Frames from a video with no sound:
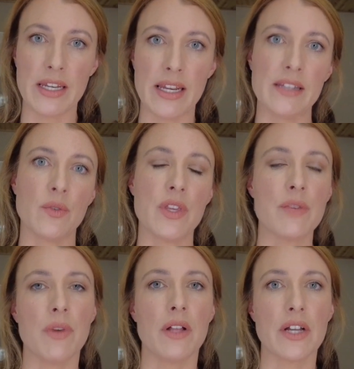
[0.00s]
It ends with the
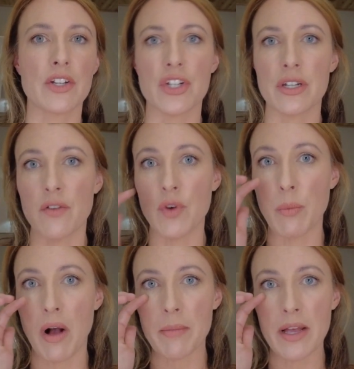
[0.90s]
election of
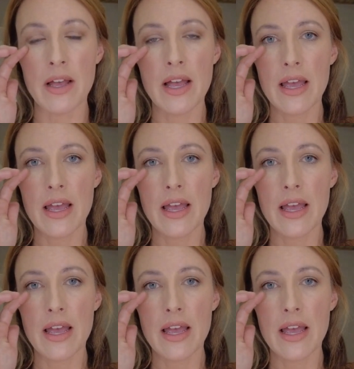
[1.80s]
Obama.